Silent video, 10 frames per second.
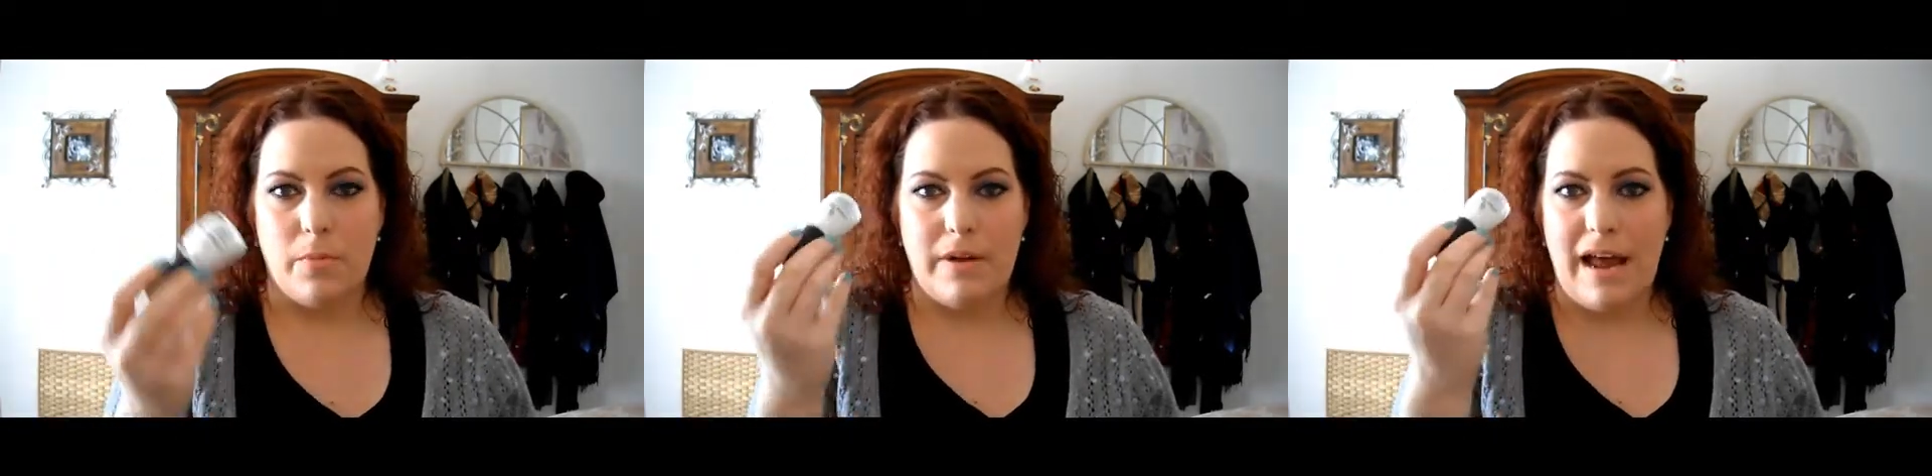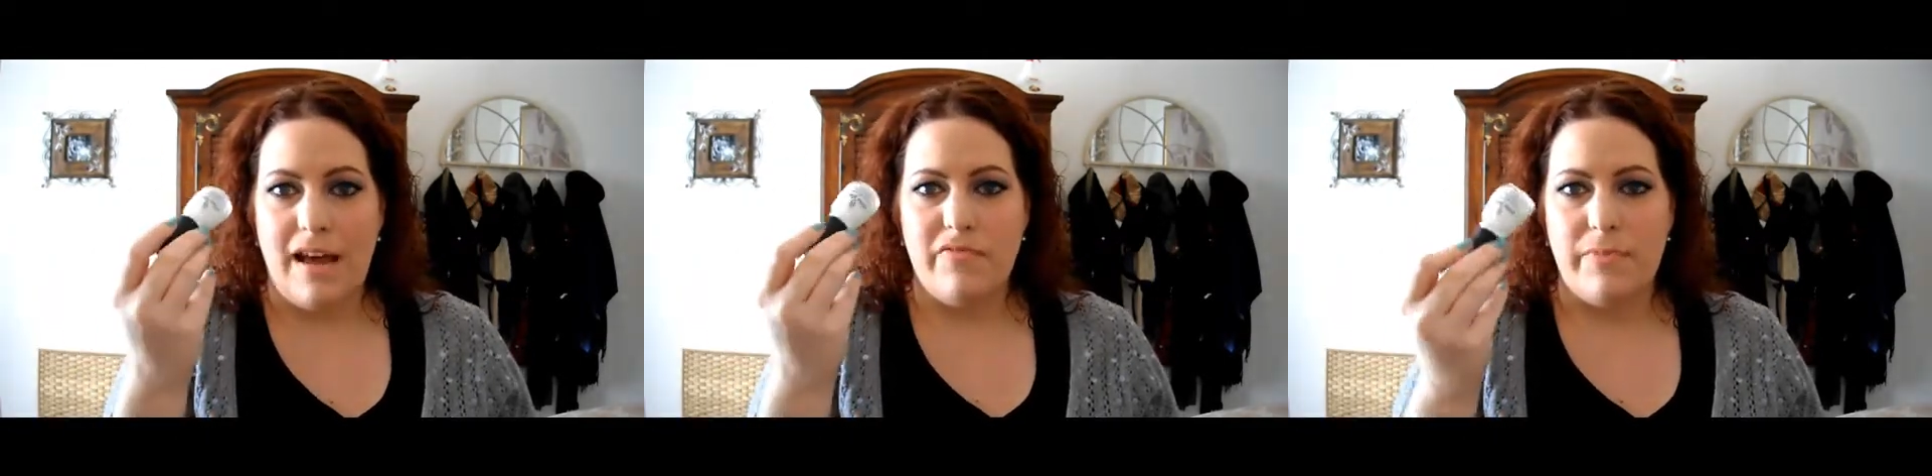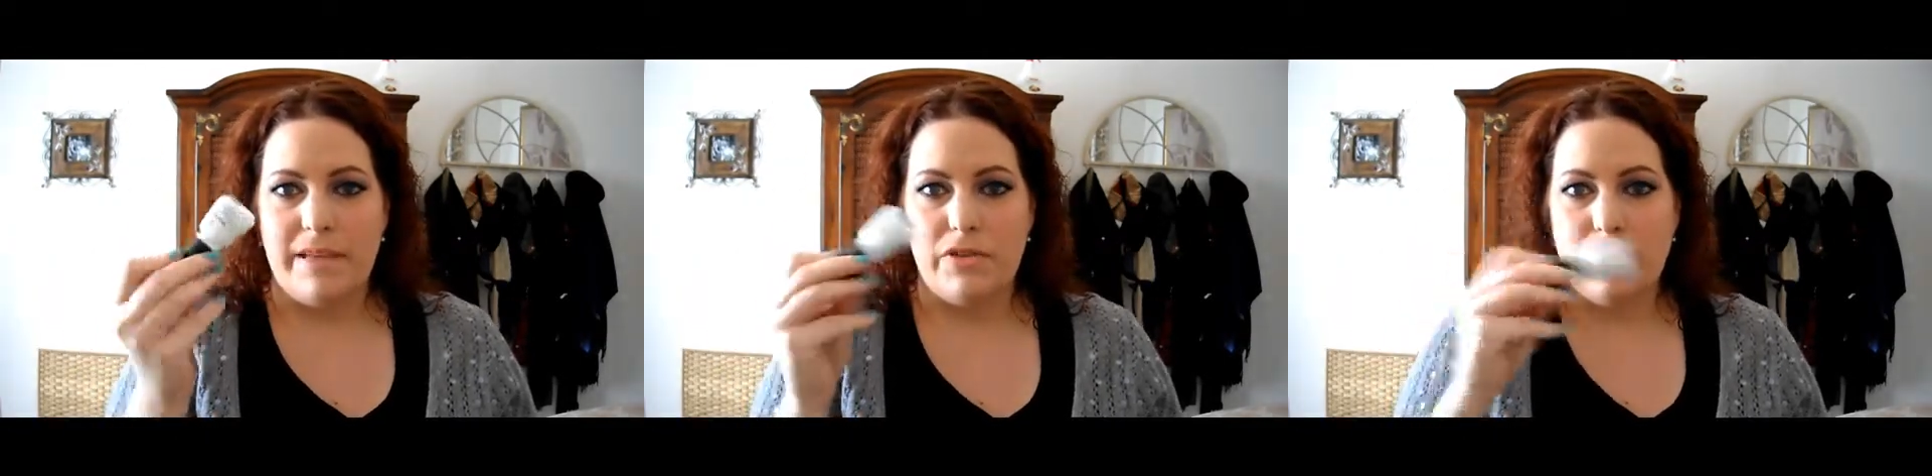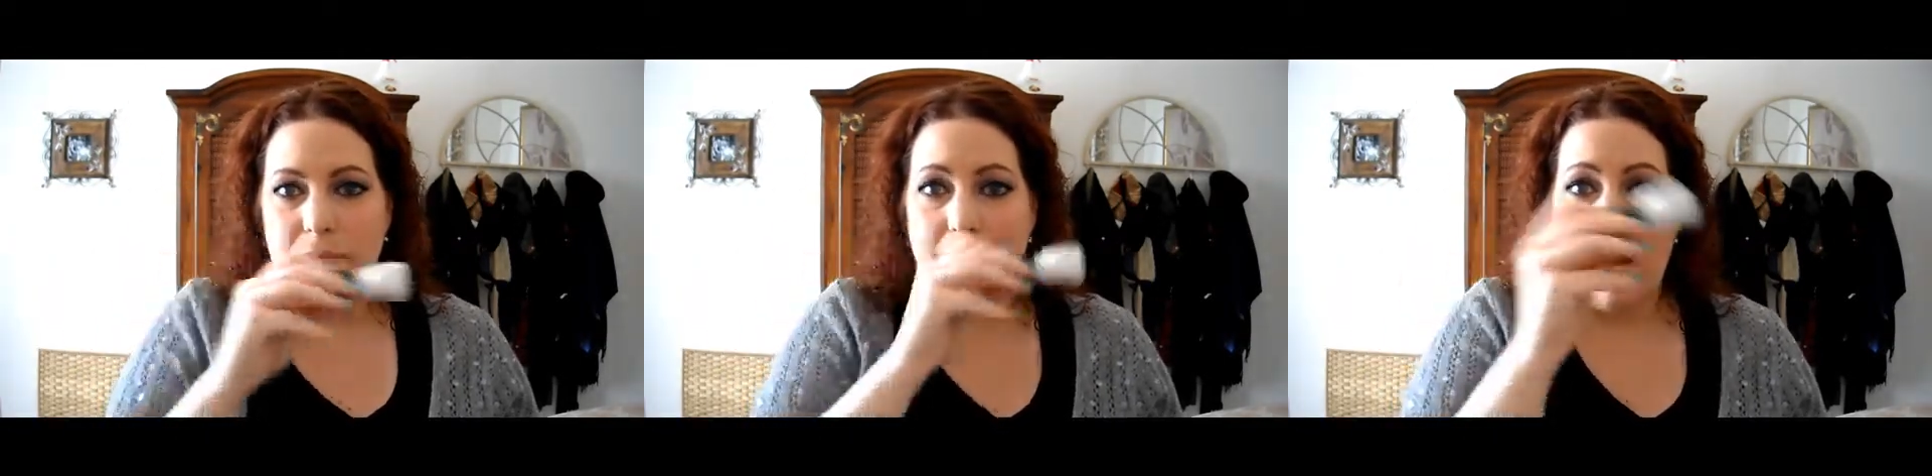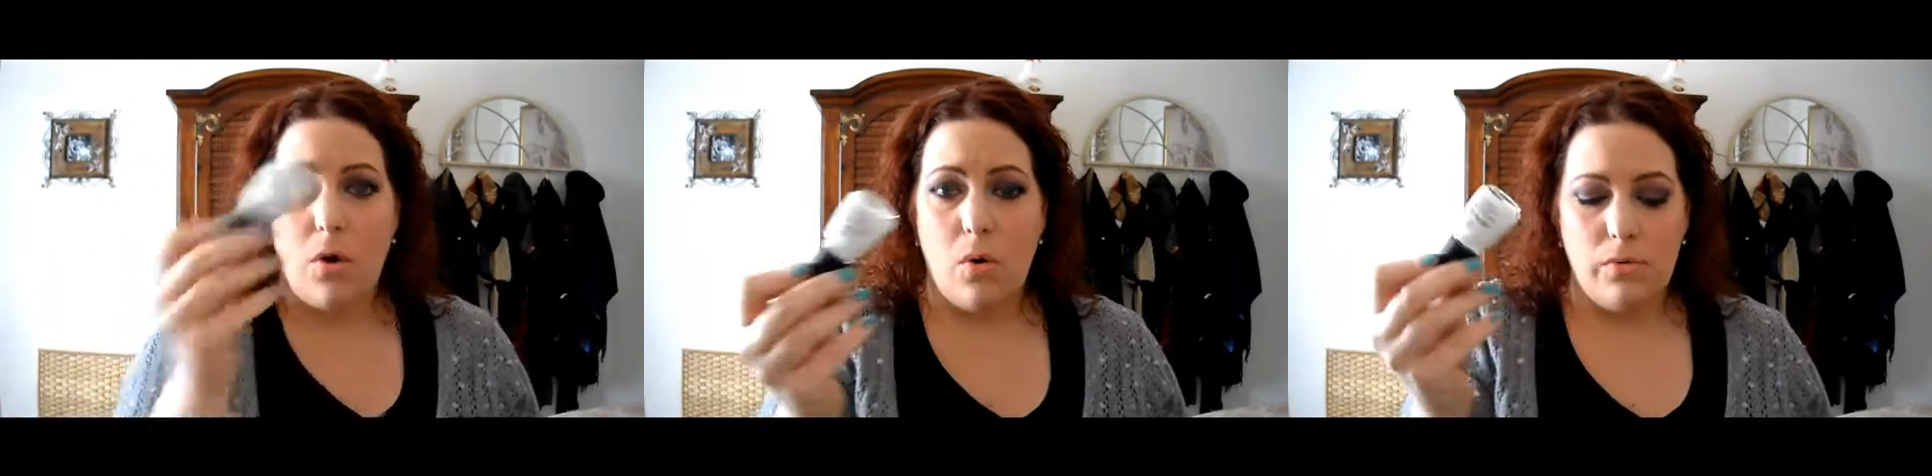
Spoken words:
but I've been doing my whole